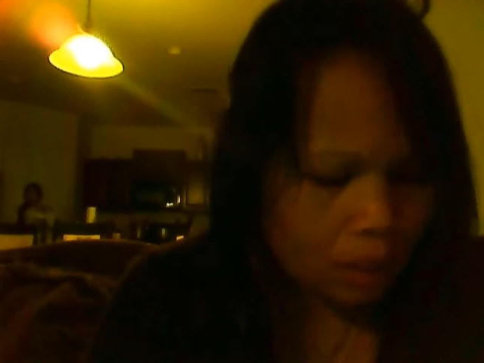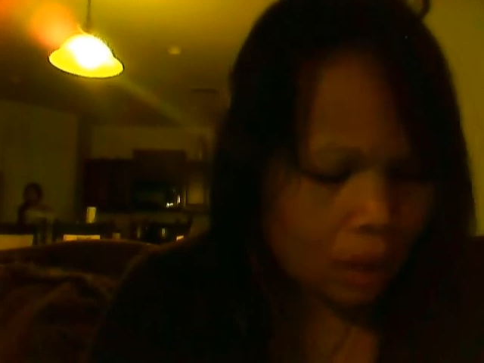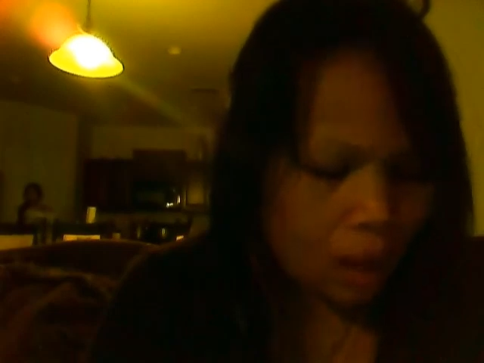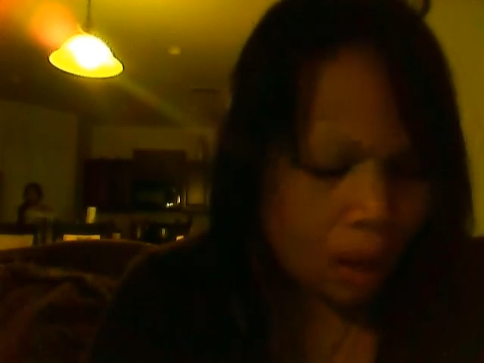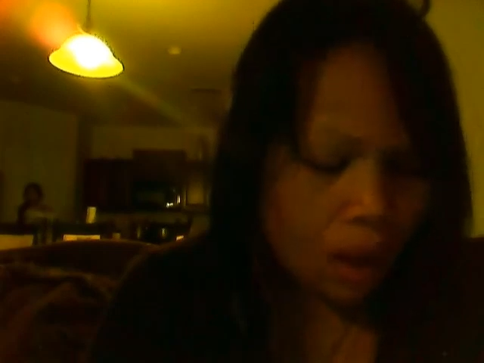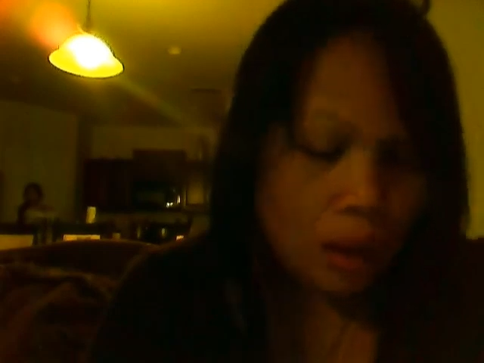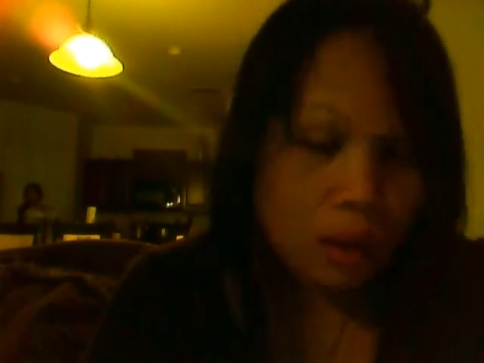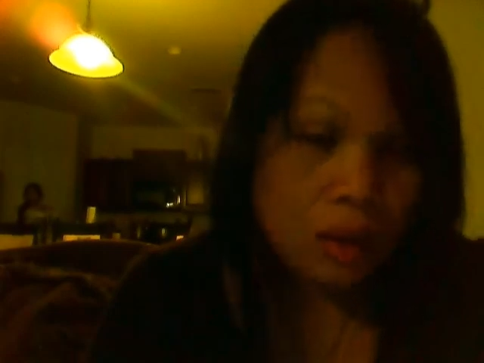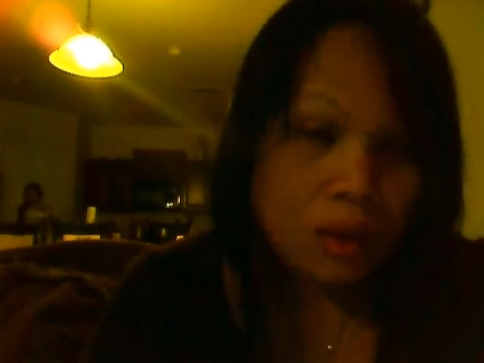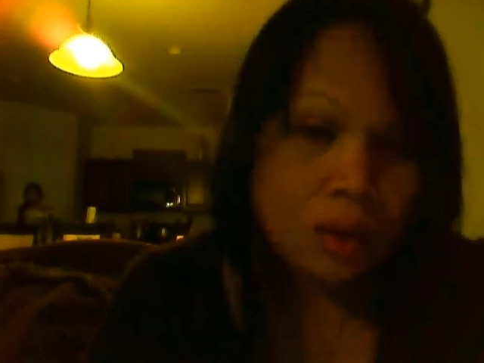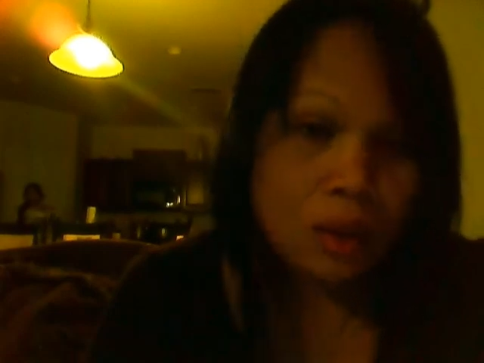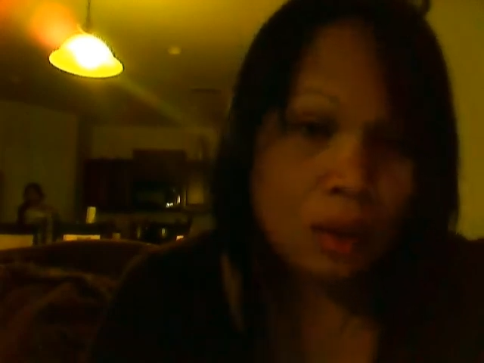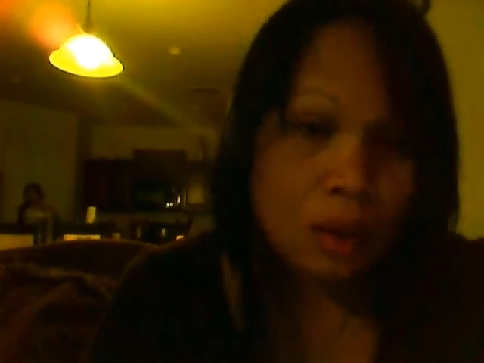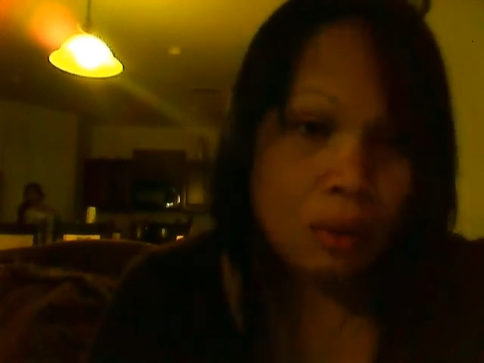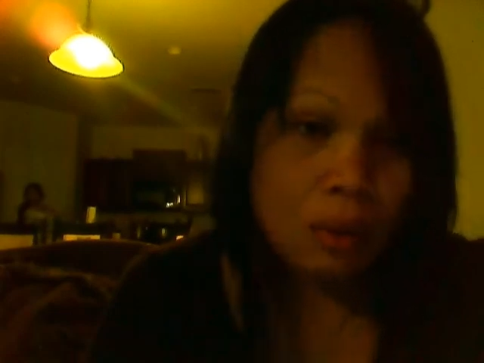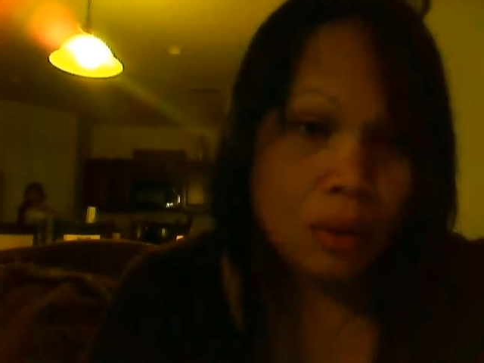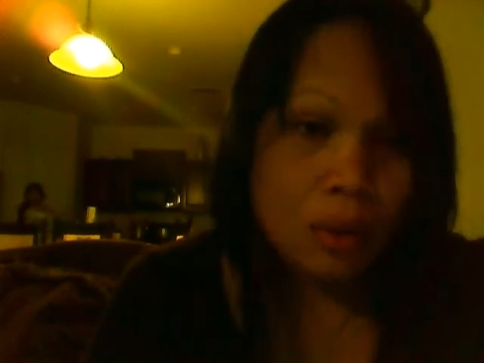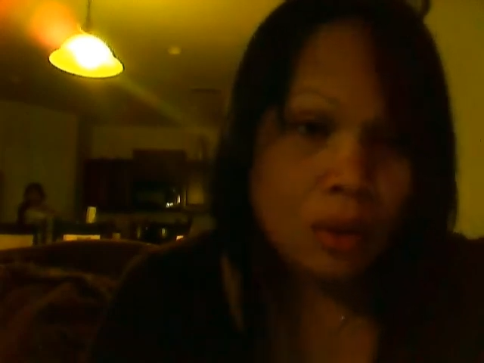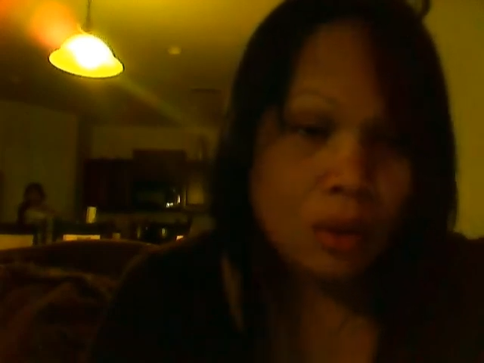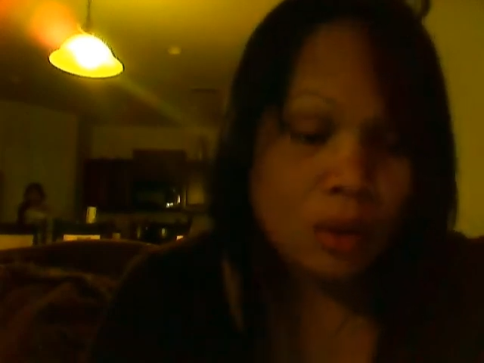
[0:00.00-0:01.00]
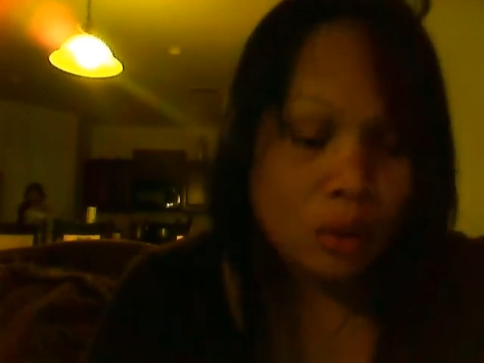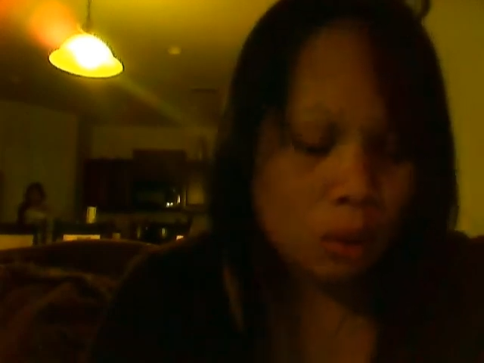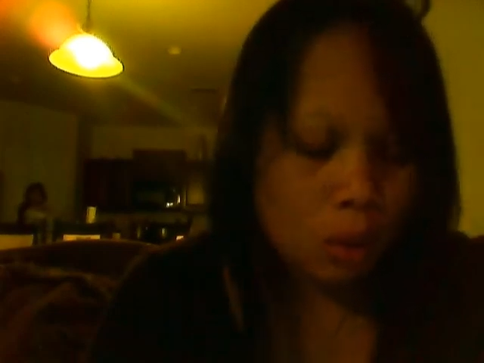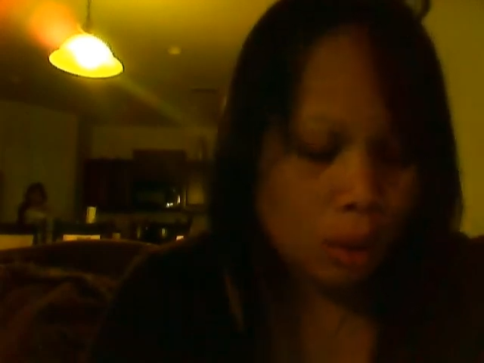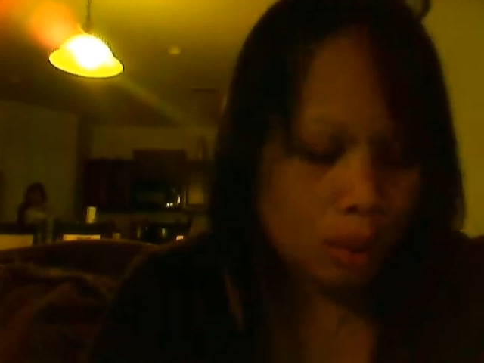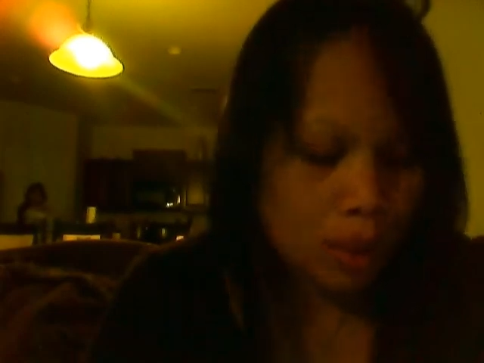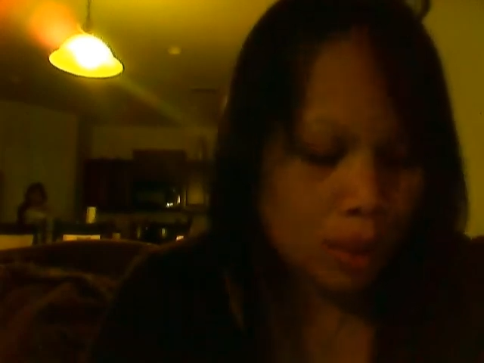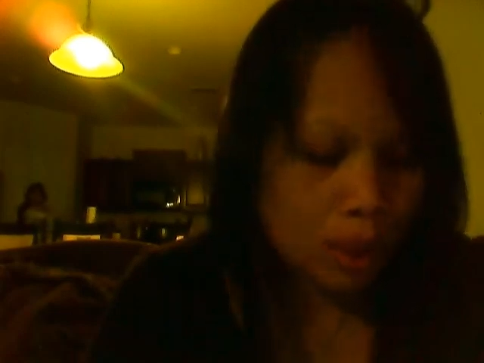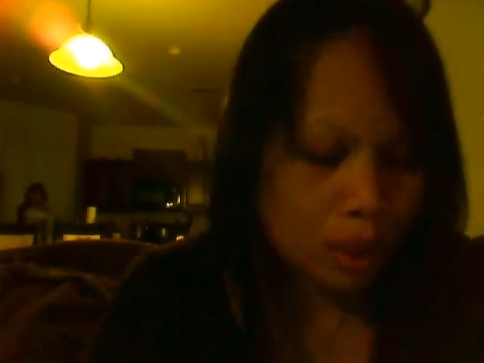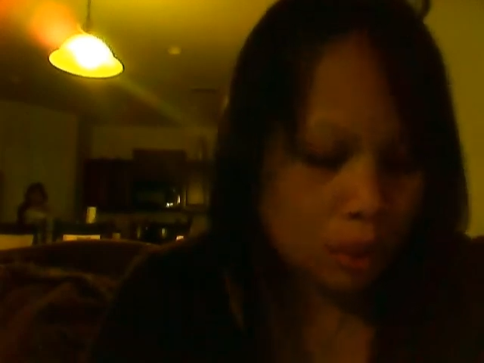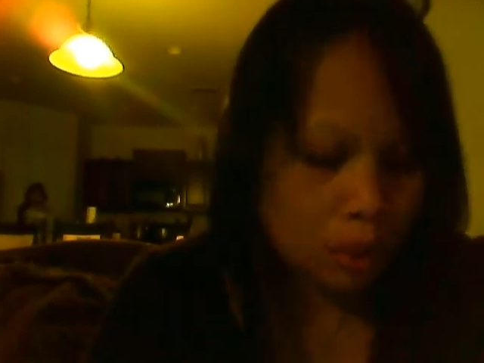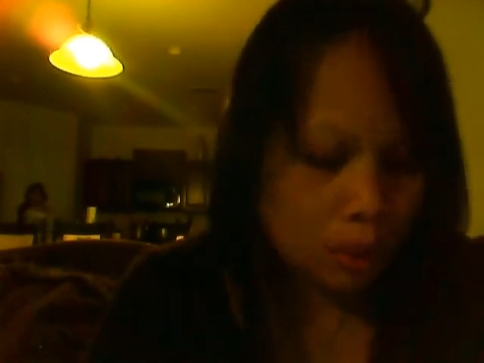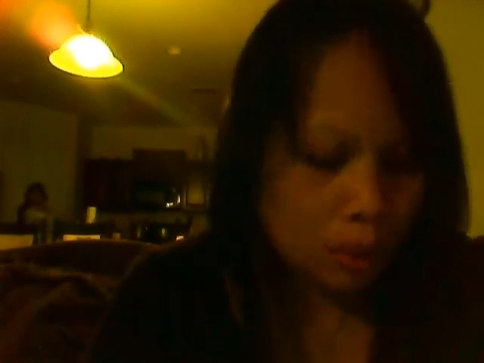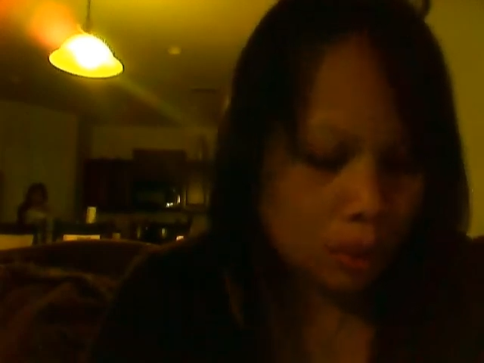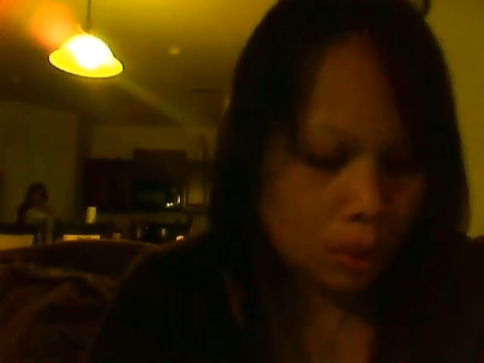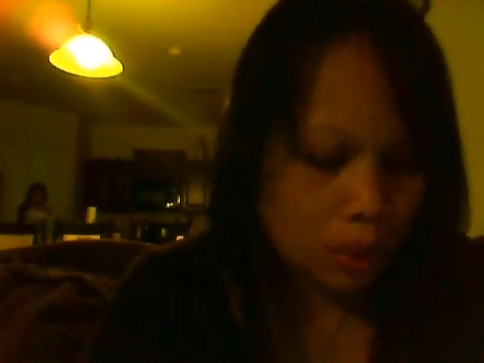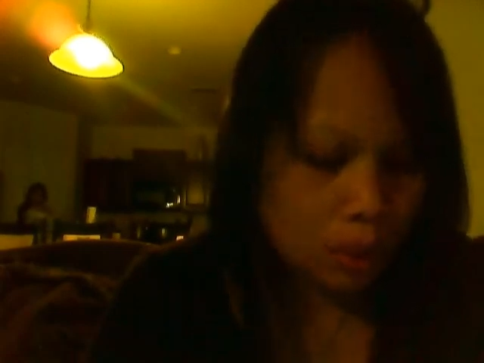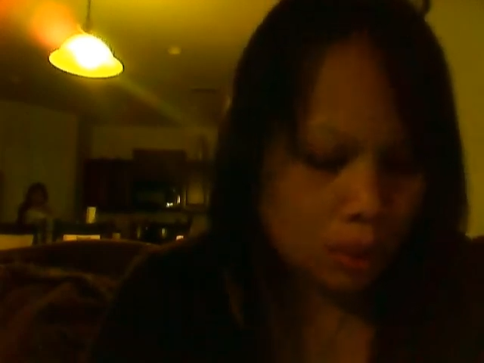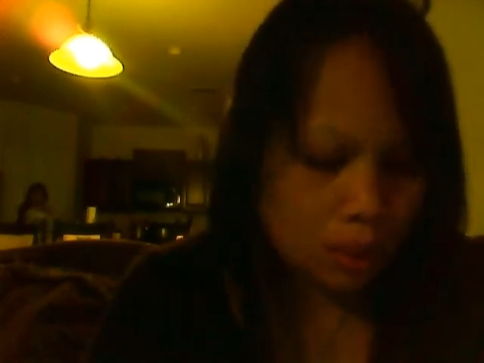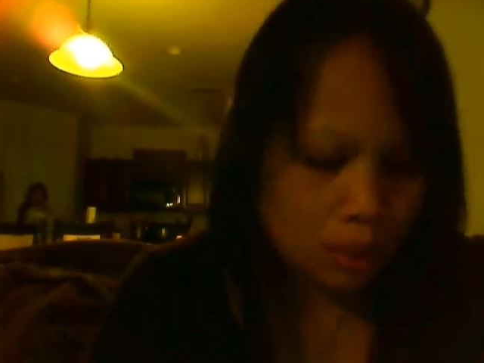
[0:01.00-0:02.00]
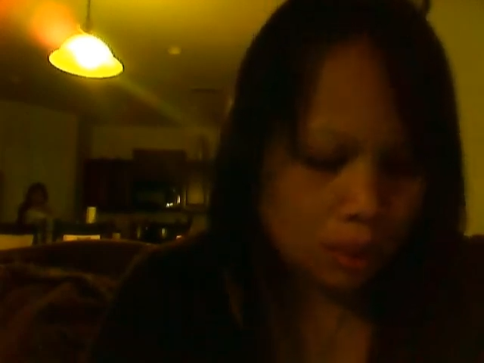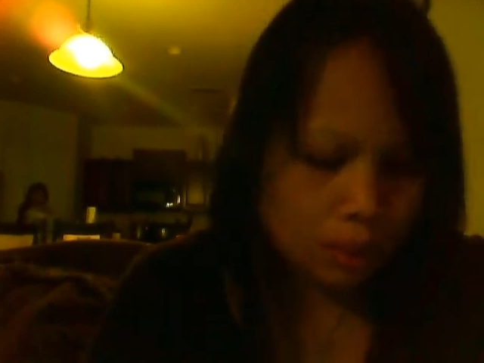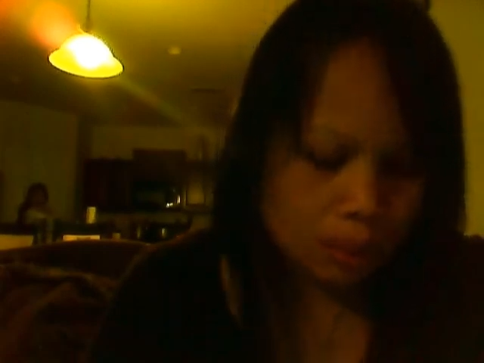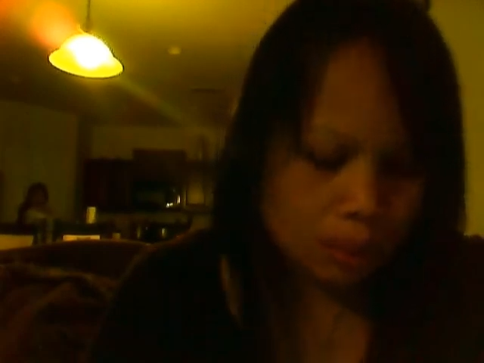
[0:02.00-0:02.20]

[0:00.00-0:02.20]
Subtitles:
the hands of his tormentors.